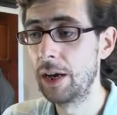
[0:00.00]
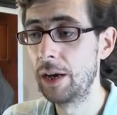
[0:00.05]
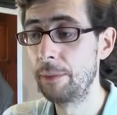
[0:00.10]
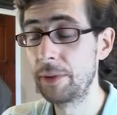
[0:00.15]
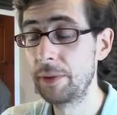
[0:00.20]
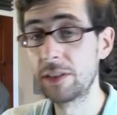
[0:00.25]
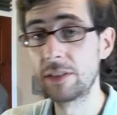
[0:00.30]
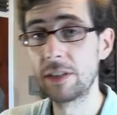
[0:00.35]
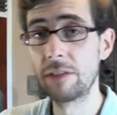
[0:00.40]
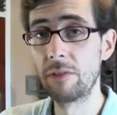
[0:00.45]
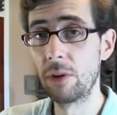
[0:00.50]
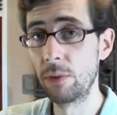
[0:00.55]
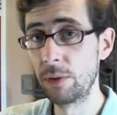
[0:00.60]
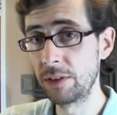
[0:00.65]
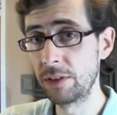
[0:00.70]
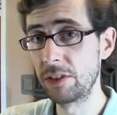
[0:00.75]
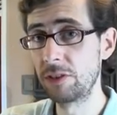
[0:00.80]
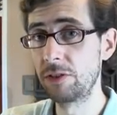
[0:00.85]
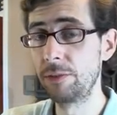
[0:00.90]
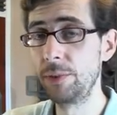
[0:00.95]
uh, because they're
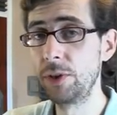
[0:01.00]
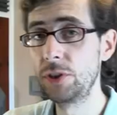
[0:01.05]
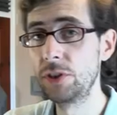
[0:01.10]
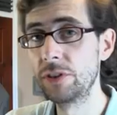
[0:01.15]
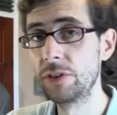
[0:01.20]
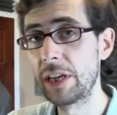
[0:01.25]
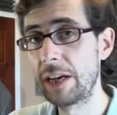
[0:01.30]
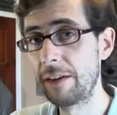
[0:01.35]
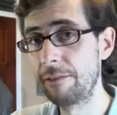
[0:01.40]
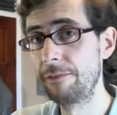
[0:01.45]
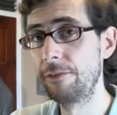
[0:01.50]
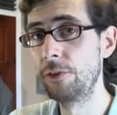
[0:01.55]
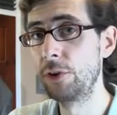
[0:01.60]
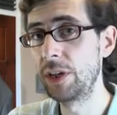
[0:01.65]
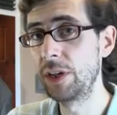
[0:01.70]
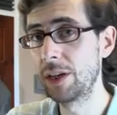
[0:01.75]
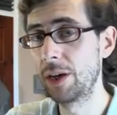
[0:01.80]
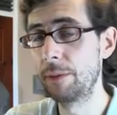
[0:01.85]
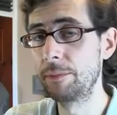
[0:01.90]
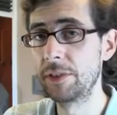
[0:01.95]
rolling distributions, have
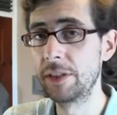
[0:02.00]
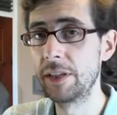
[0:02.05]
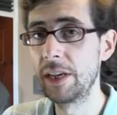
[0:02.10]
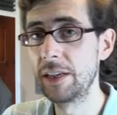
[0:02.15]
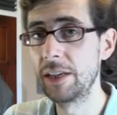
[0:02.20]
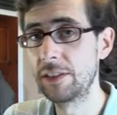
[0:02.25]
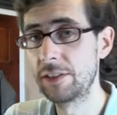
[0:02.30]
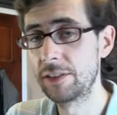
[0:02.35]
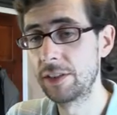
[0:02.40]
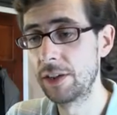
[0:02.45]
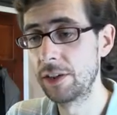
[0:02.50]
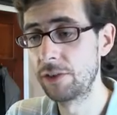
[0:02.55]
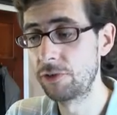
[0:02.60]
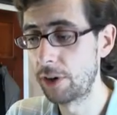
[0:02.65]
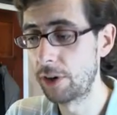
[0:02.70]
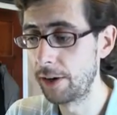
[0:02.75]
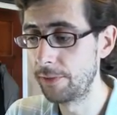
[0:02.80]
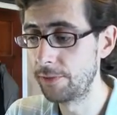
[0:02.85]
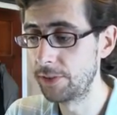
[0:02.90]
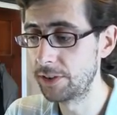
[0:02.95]
fully up-to-date uh,
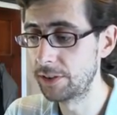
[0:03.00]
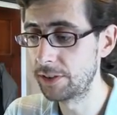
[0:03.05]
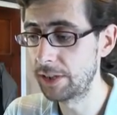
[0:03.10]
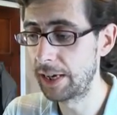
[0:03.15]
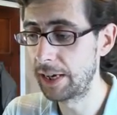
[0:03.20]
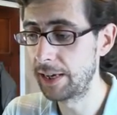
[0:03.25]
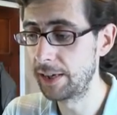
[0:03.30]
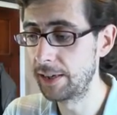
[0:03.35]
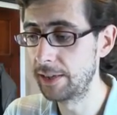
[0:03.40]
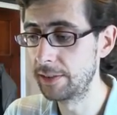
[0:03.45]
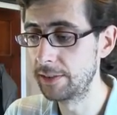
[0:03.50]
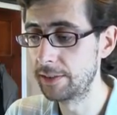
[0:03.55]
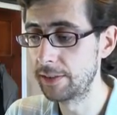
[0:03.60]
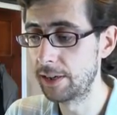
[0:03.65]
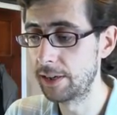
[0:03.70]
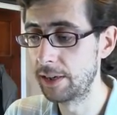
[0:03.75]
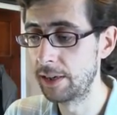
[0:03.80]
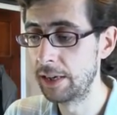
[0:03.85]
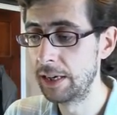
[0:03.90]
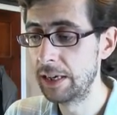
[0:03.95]
drivers and
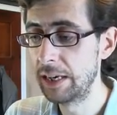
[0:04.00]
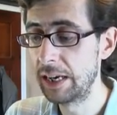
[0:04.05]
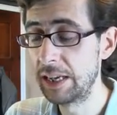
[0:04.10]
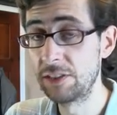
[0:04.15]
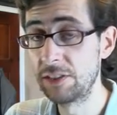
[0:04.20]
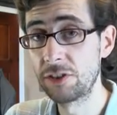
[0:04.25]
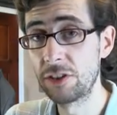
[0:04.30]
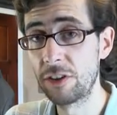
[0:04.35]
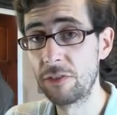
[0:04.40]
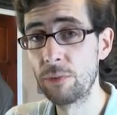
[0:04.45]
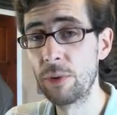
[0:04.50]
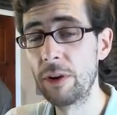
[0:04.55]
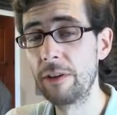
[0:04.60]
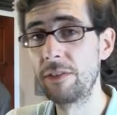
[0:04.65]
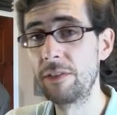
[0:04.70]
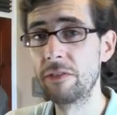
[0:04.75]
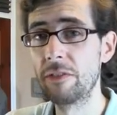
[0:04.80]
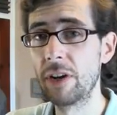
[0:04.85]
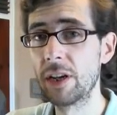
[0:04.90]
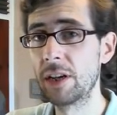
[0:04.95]
uh, and software.
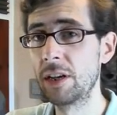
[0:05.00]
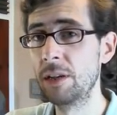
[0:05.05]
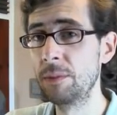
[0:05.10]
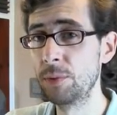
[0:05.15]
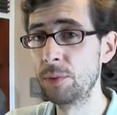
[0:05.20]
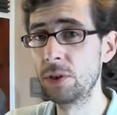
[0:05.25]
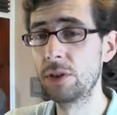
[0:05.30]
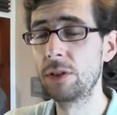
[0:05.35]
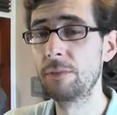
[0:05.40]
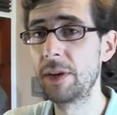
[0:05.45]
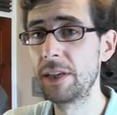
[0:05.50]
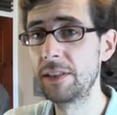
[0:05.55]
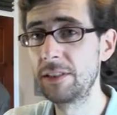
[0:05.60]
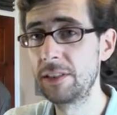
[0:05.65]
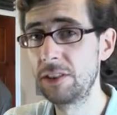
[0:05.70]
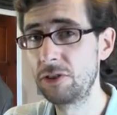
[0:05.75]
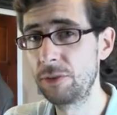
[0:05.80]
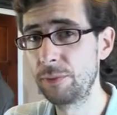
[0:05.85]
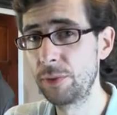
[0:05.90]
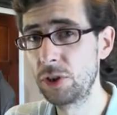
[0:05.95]
If you're running an
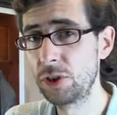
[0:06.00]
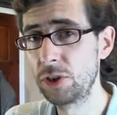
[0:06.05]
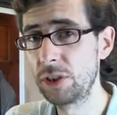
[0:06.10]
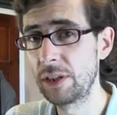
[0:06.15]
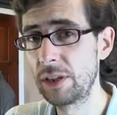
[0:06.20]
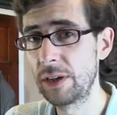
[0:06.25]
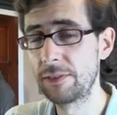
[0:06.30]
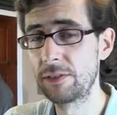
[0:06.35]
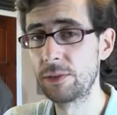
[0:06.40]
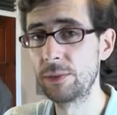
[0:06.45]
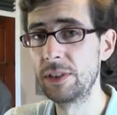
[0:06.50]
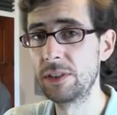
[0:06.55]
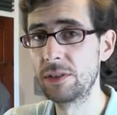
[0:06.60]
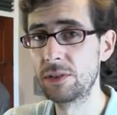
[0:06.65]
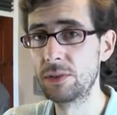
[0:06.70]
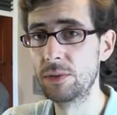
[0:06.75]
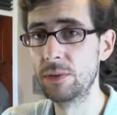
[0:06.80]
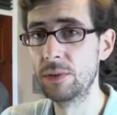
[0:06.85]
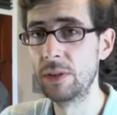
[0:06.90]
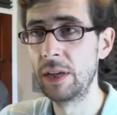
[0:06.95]
Ubuntu-based distribution, you have to
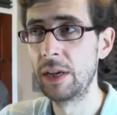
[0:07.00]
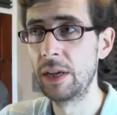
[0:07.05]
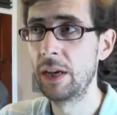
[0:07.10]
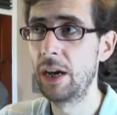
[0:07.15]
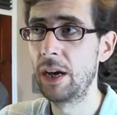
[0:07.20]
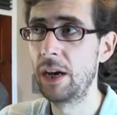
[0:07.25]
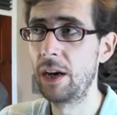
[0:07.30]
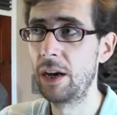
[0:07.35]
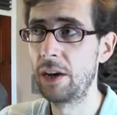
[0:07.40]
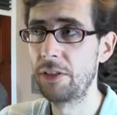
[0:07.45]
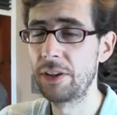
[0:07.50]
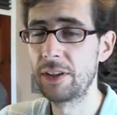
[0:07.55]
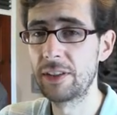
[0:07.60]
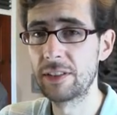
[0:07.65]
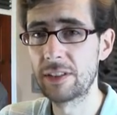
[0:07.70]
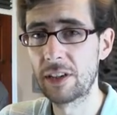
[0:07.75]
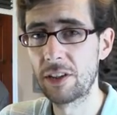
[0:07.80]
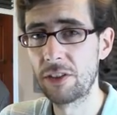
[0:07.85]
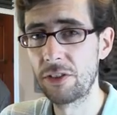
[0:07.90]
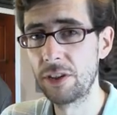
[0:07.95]
install, uh, I think
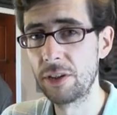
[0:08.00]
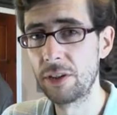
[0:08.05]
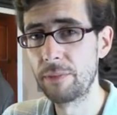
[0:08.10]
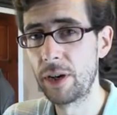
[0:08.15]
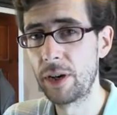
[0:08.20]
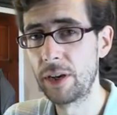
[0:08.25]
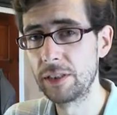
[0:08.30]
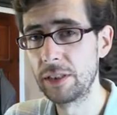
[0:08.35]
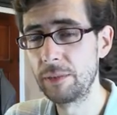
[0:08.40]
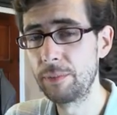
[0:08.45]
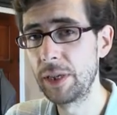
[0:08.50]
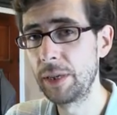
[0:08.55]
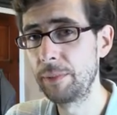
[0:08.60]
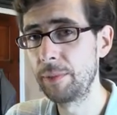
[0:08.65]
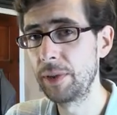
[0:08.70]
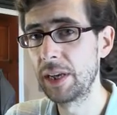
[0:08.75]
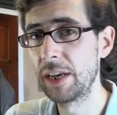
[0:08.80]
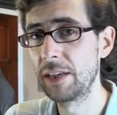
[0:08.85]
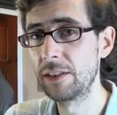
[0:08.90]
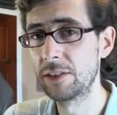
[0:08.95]
it's like a third-party
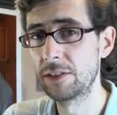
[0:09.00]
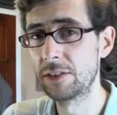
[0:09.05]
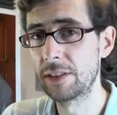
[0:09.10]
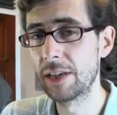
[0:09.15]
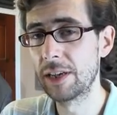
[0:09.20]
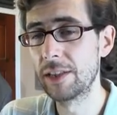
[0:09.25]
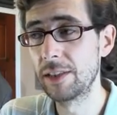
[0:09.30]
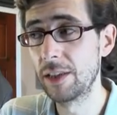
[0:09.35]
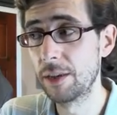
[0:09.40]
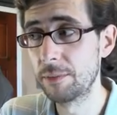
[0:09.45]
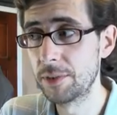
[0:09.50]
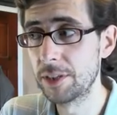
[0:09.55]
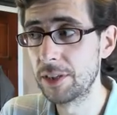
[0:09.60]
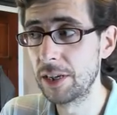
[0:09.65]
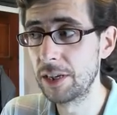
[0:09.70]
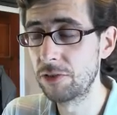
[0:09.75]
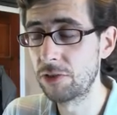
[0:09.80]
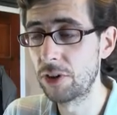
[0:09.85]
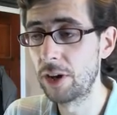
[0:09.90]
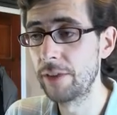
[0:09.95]
PPA just to get the
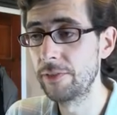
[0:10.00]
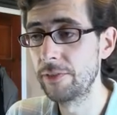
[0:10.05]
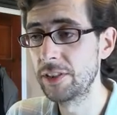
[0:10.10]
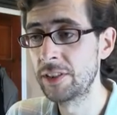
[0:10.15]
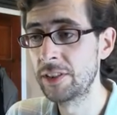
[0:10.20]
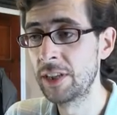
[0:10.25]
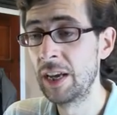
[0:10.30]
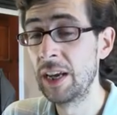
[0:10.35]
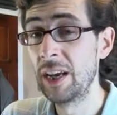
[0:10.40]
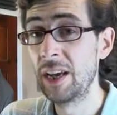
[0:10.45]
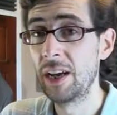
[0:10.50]
up-to-date drivers.